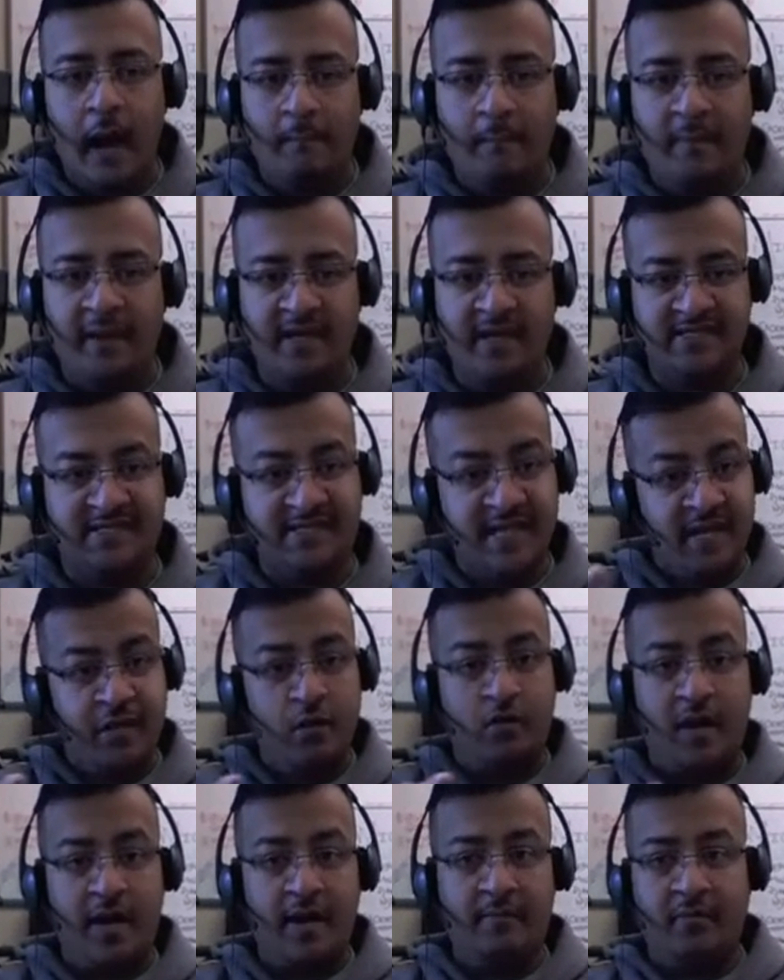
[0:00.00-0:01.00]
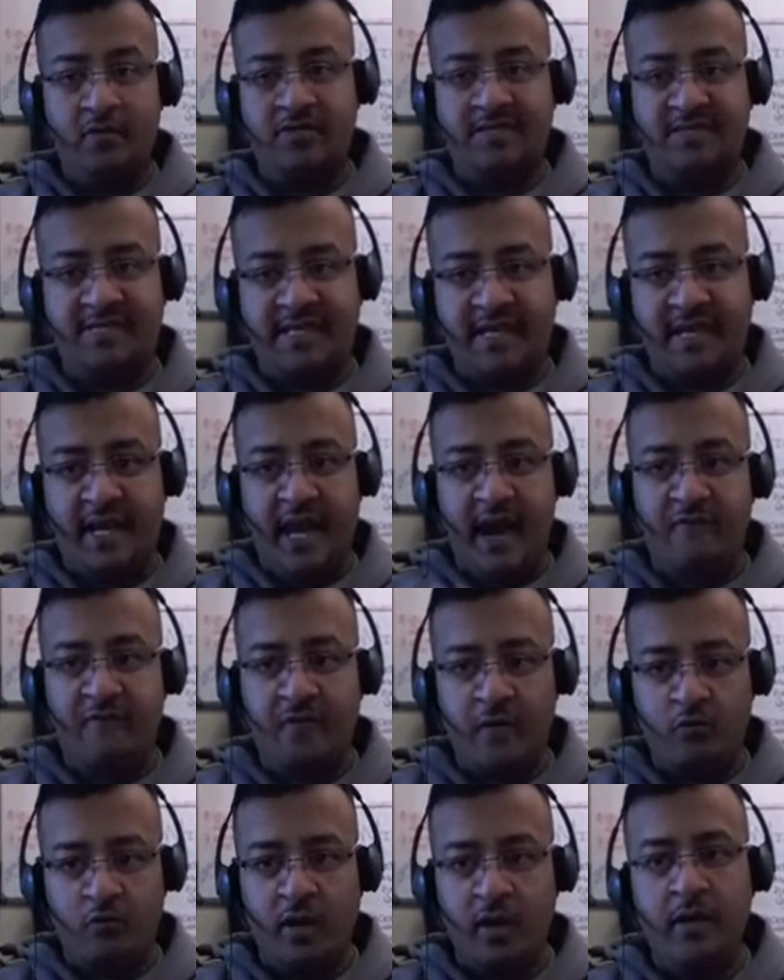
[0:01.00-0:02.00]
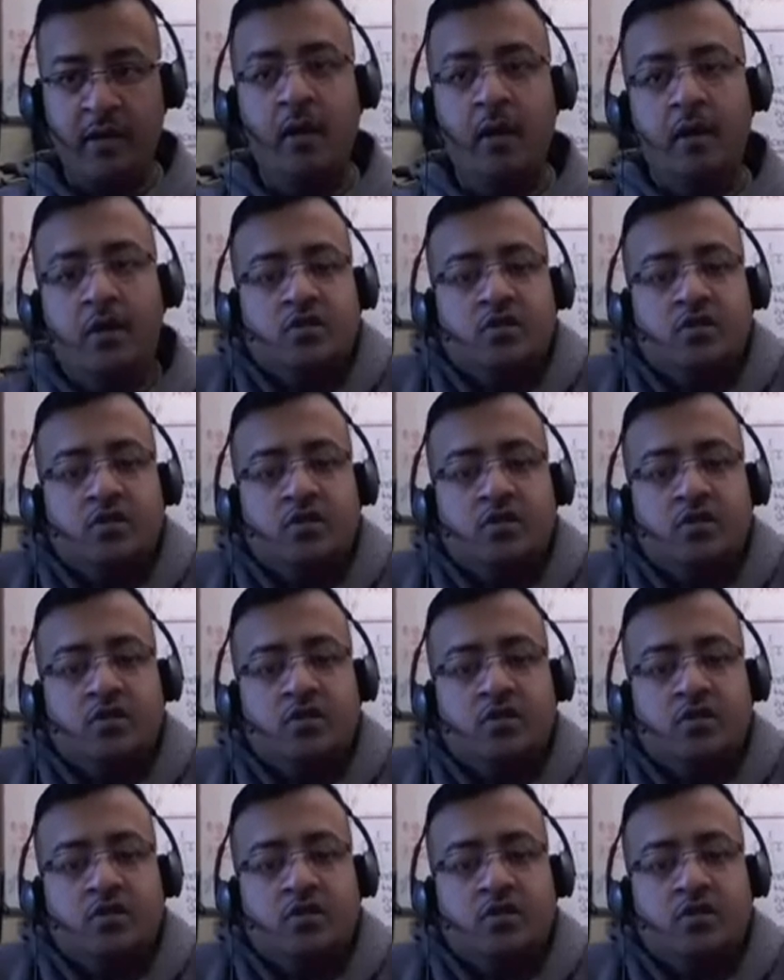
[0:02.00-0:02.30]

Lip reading: because then you're able to see everyone.